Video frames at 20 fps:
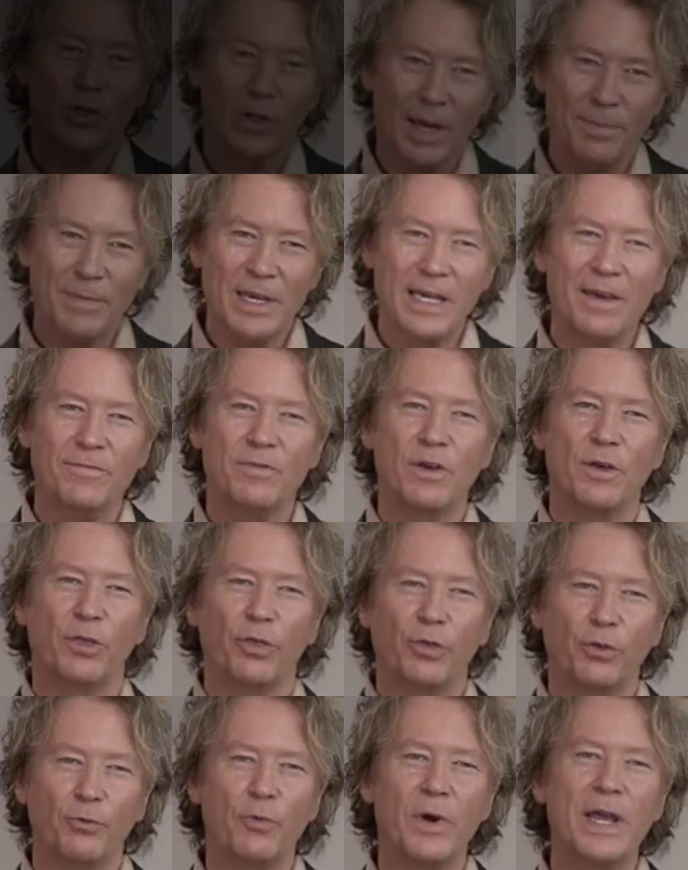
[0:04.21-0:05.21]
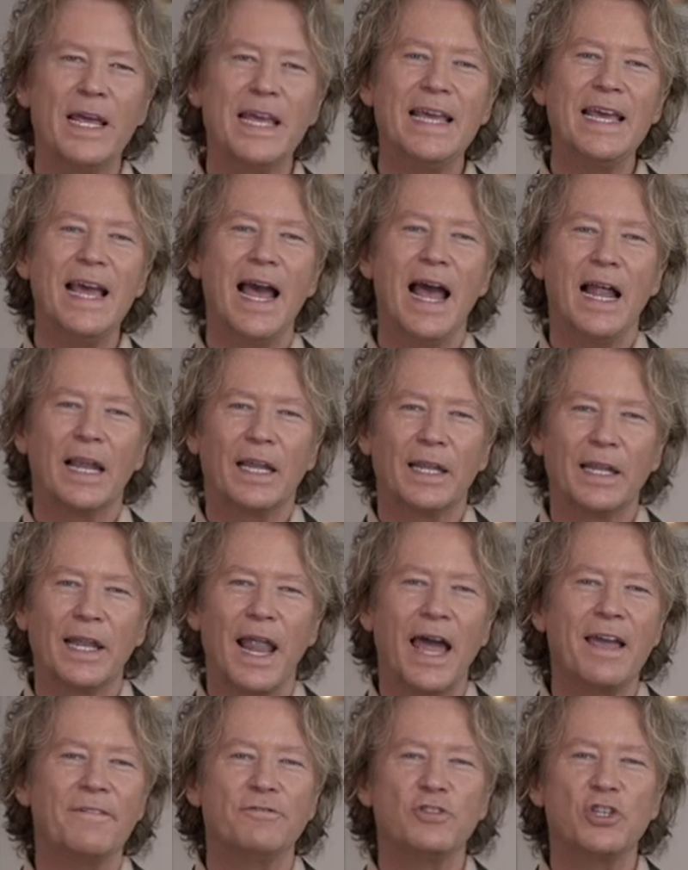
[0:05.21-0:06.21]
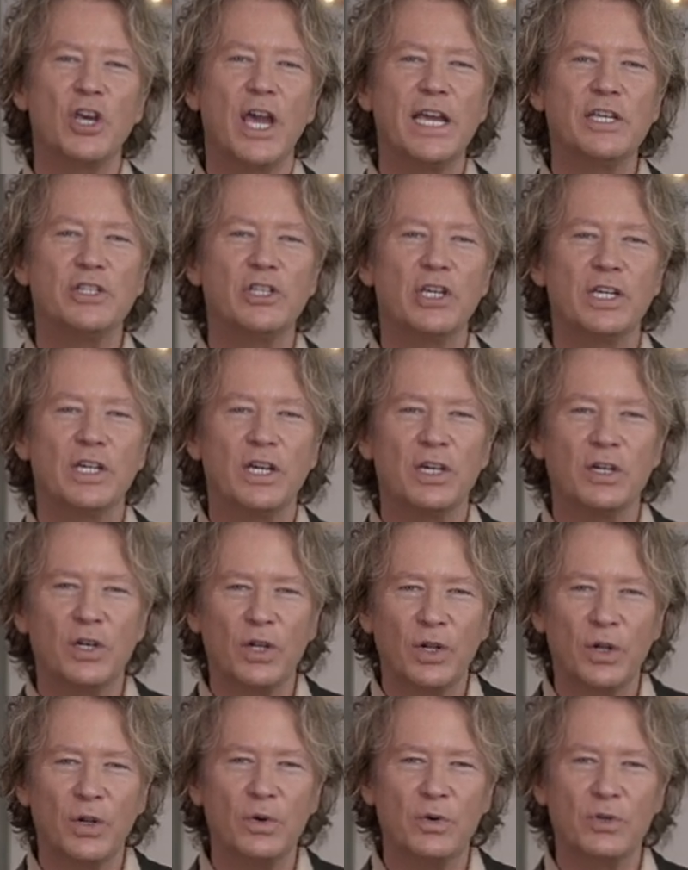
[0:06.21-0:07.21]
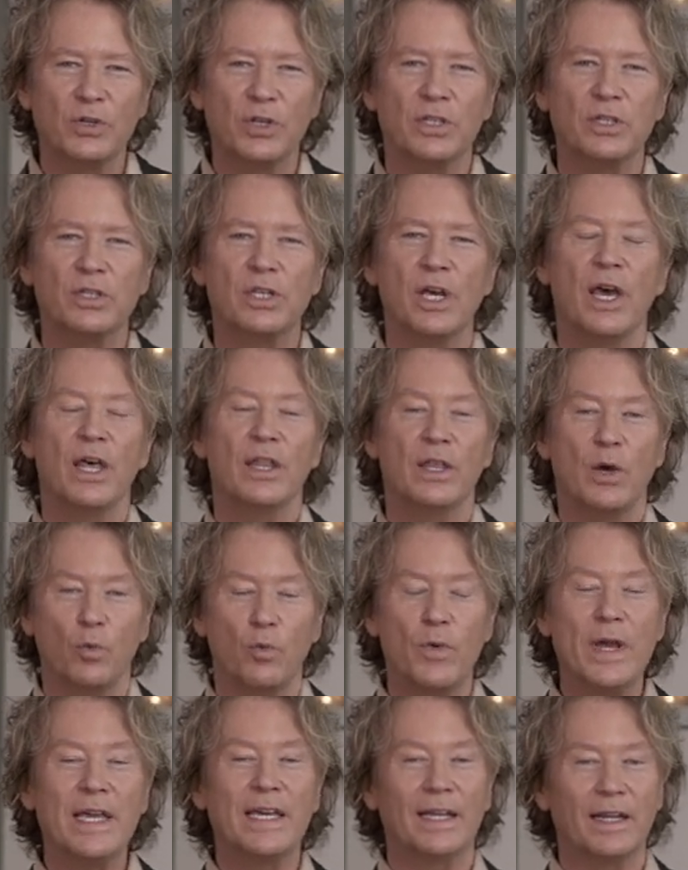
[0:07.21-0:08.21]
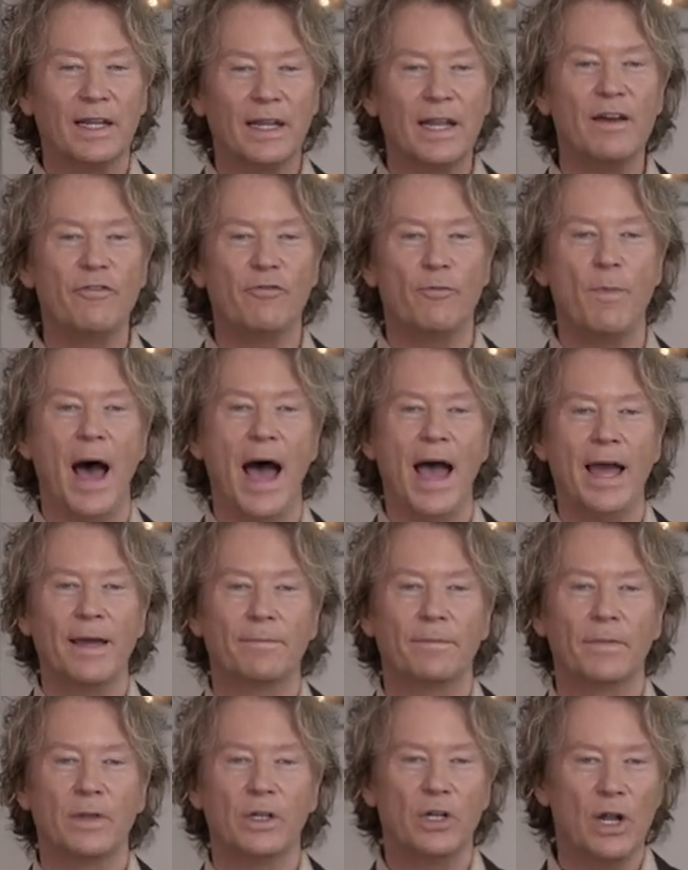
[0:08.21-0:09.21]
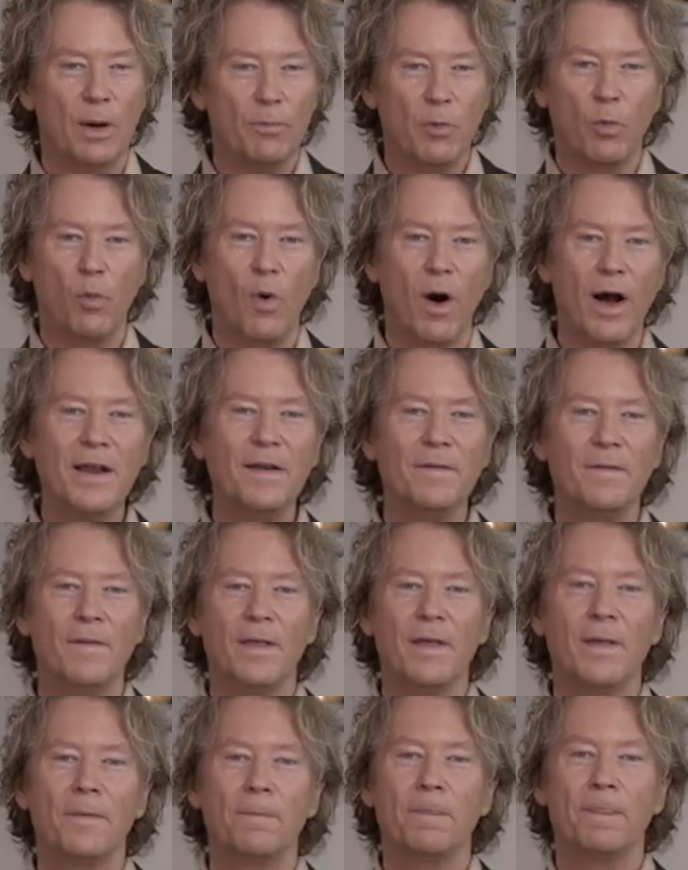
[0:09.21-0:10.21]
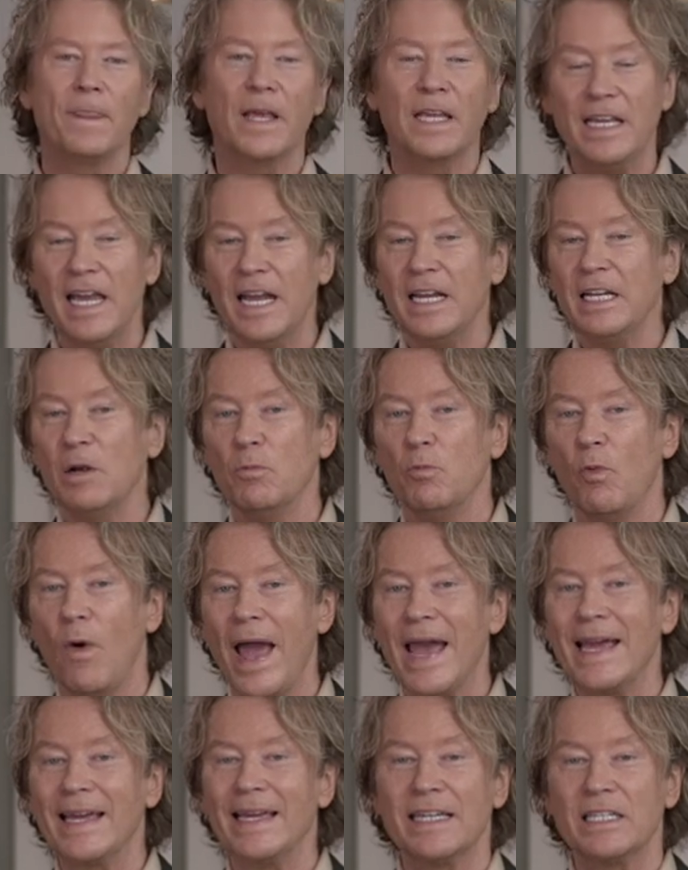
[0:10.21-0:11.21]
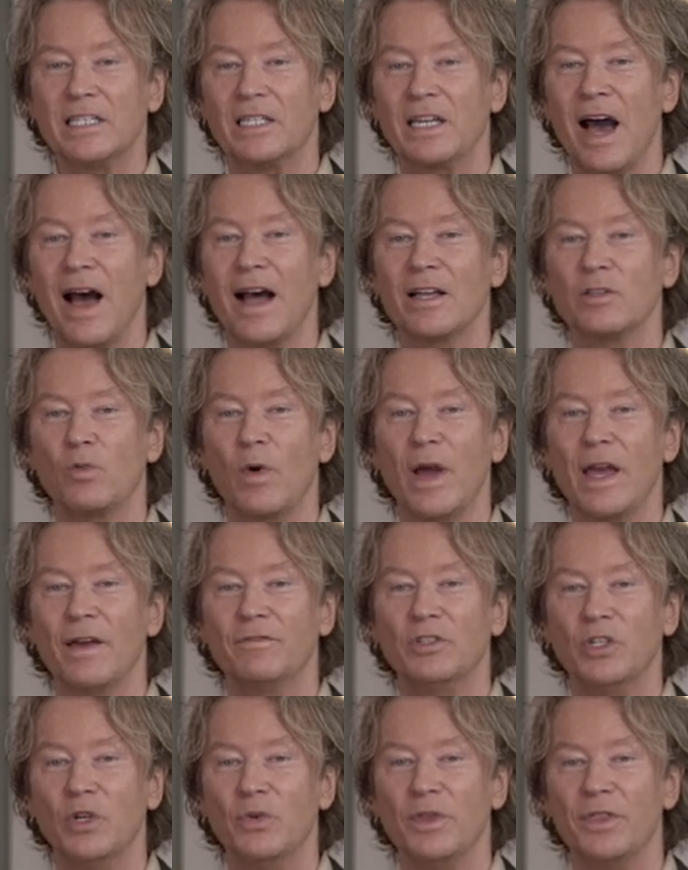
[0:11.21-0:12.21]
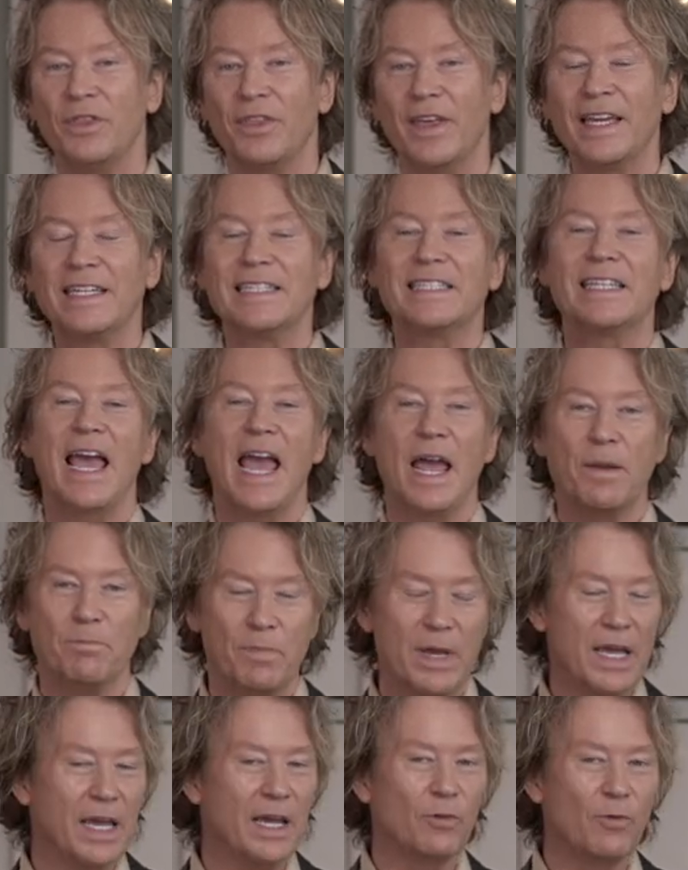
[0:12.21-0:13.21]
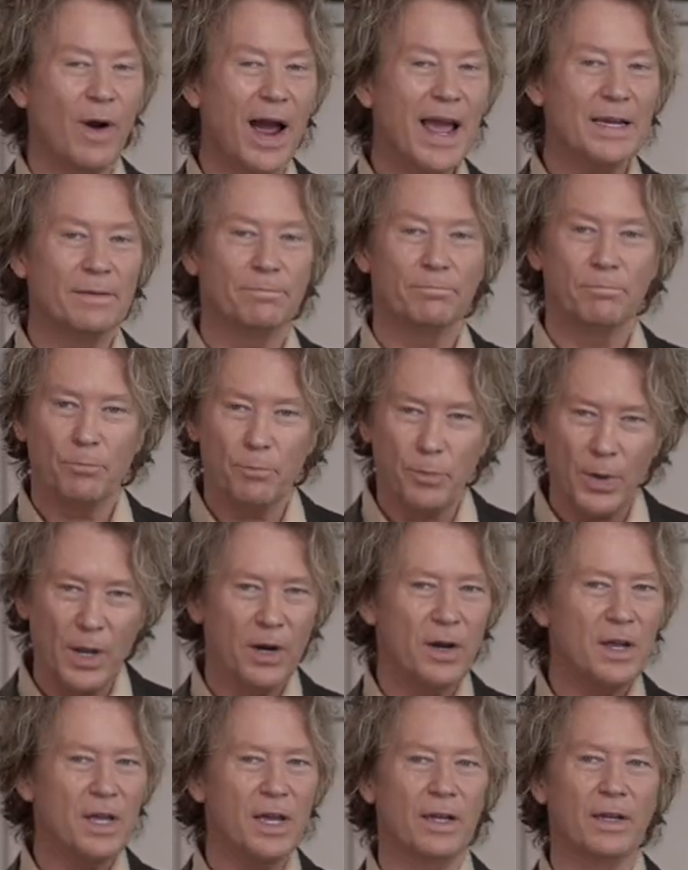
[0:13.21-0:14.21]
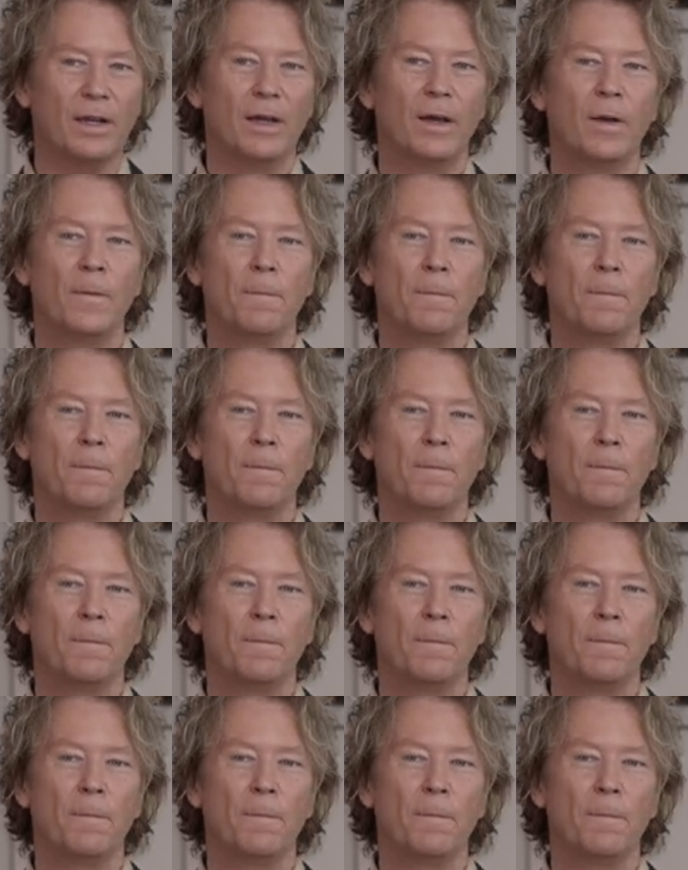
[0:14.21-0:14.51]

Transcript: let me give you three life-changing conclusions that we can live by. Number one, the kingdom way is God's way of doing things and being right, period.